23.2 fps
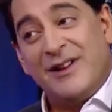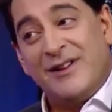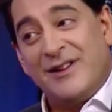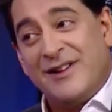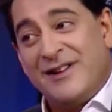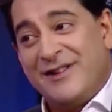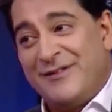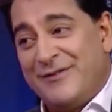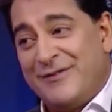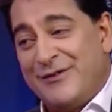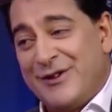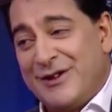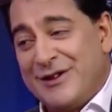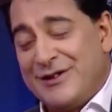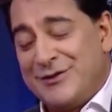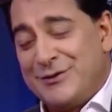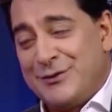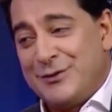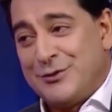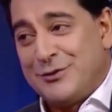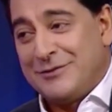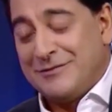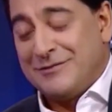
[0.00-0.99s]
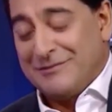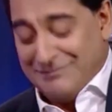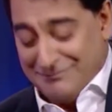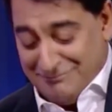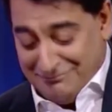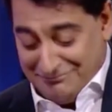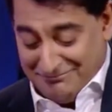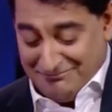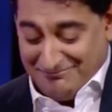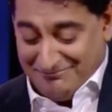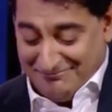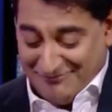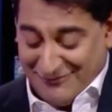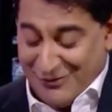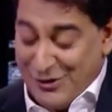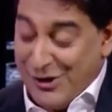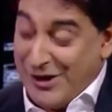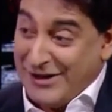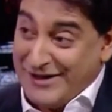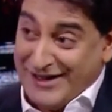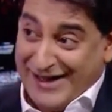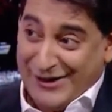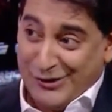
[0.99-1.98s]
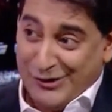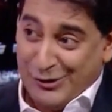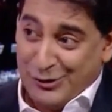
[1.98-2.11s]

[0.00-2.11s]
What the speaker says: we heard it first. Grant